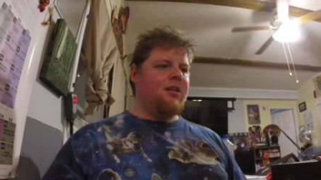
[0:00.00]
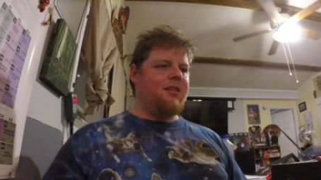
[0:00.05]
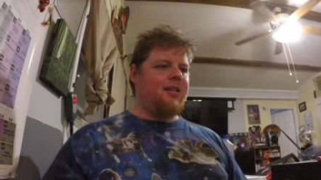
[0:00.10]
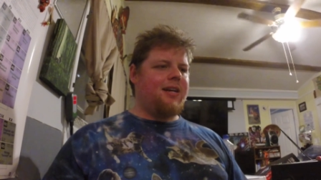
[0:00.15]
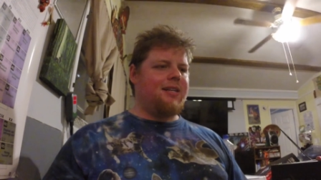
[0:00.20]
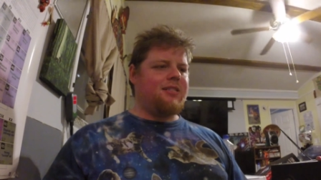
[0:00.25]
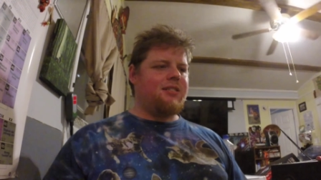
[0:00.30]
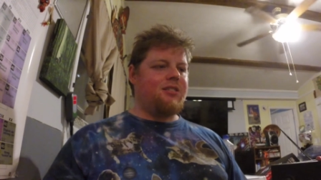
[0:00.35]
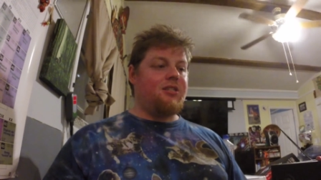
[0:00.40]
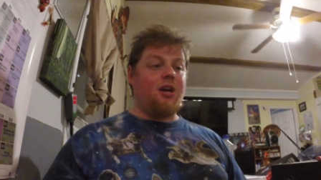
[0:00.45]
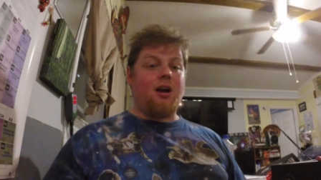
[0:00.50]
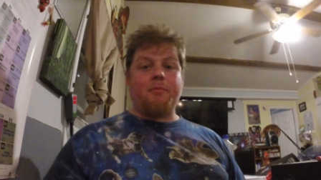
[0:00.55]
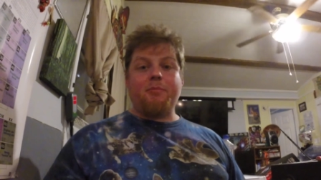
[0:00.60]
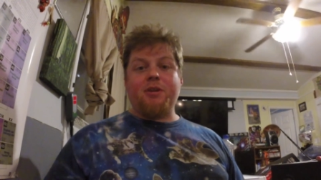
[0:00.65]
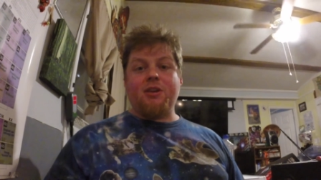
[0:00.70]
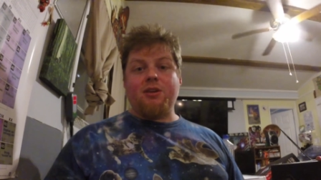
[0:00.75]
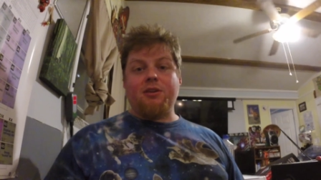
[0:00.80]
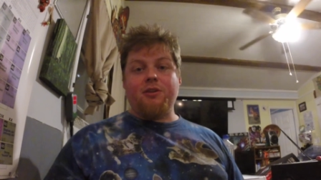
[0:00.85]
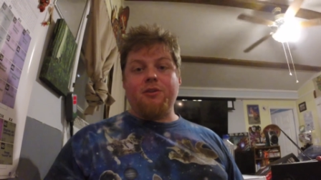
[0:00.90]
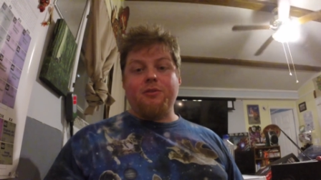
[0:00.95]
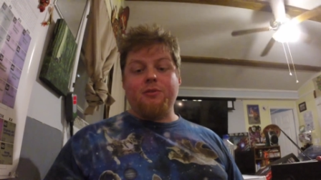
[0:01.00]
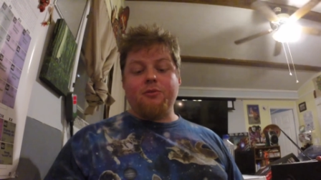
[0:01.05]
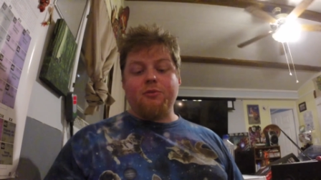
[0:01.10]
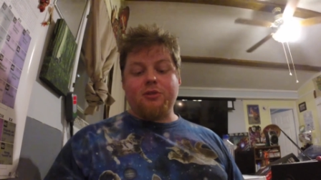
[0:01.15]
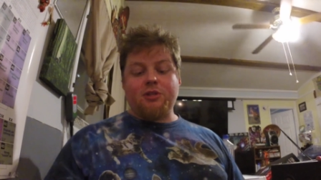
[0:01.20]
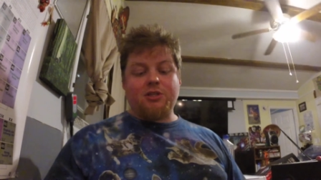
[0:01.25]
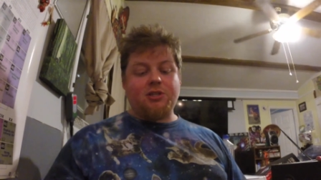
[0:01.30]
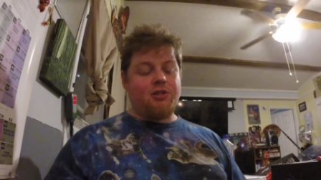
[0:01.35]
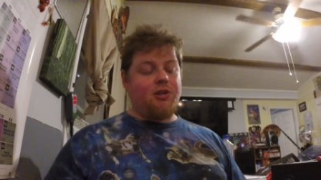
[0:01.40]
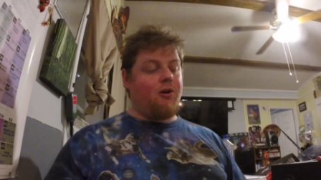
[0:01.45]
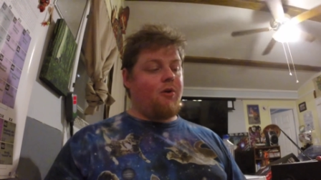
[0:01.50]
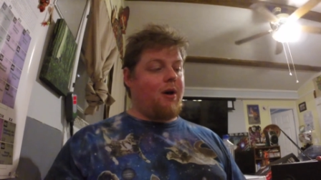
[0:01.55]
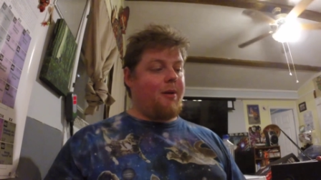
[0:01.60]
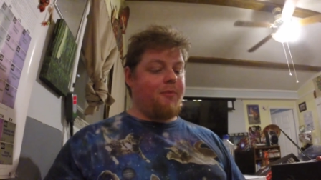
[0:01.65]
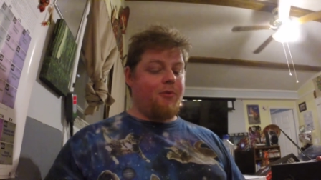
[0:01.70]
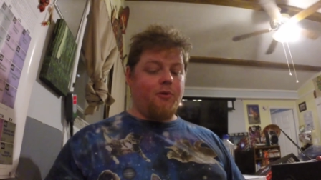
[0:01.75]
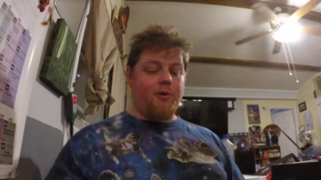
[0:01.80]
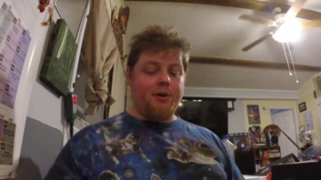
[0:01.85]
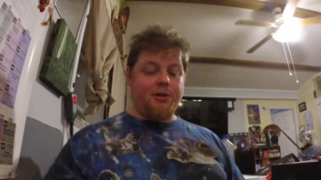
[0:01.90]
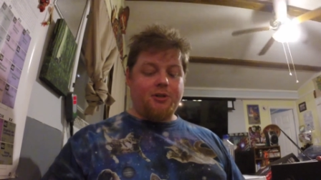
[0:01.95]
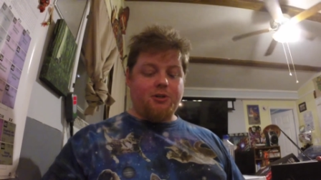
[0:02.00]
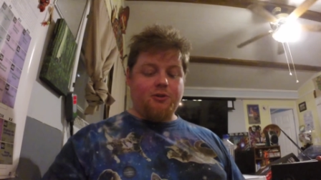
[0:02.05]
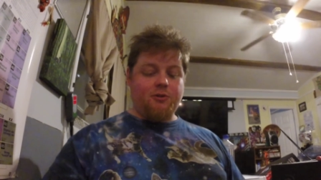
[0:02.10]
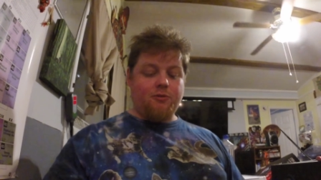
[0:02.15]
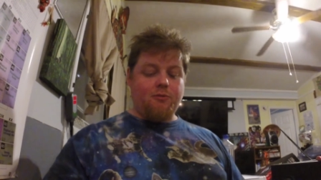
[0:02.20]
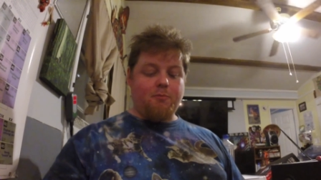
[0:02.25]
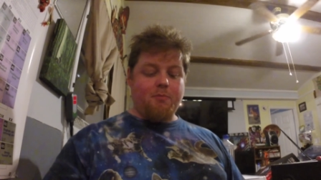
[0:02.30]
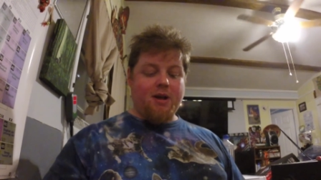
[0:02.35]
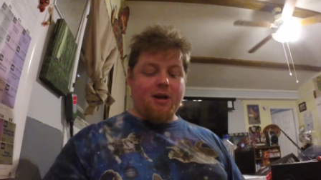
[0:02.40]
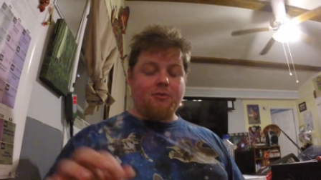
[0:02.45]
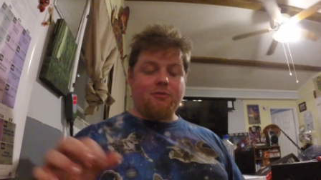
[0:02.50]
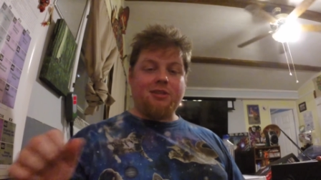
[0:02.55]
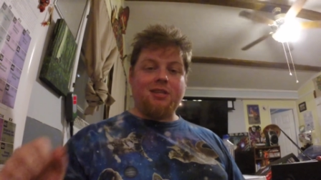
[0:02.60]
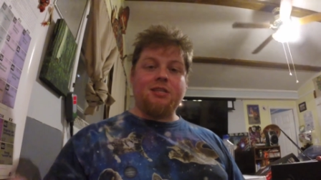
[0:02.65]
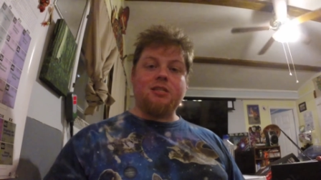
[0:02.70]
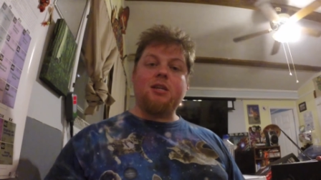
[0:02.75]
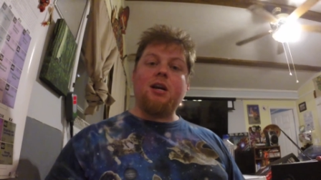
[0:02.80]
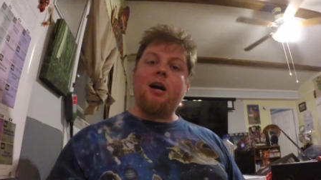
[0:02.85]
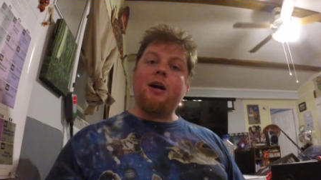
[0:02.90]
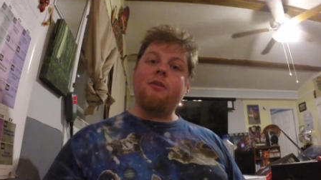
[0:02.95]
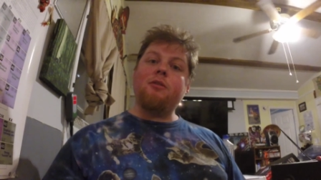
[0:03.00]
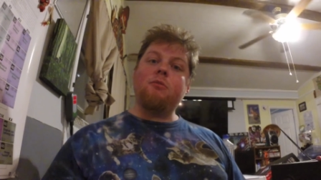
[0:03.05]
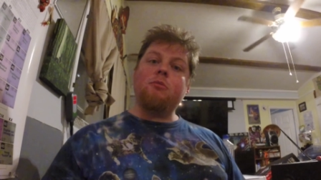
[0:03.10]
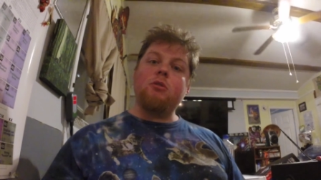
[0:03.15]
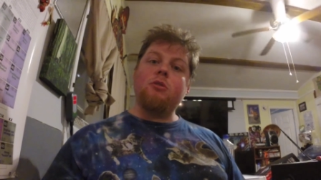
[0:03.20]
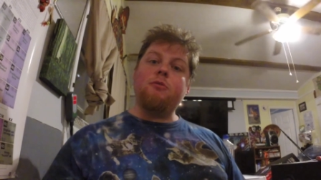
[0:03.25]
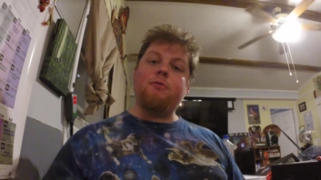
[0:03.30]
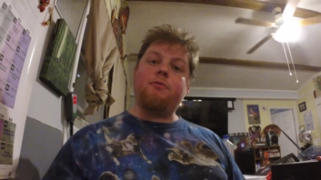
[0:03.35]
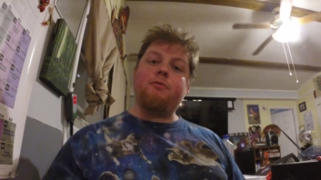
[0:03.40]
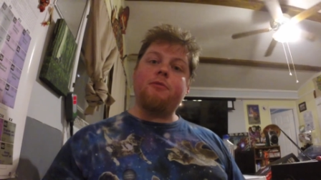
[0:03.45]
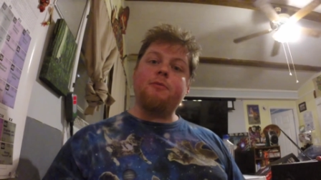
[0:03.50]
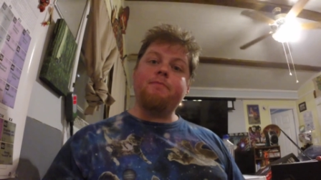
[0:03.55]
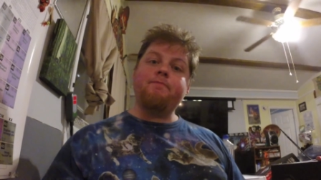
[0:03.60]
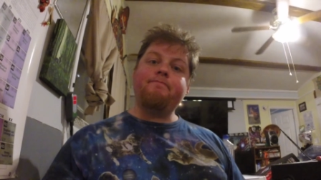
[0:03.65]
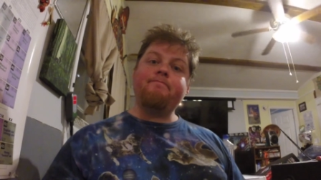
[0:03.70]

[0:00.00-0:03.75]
that's not being used, so I'm going to mount this guy on the roof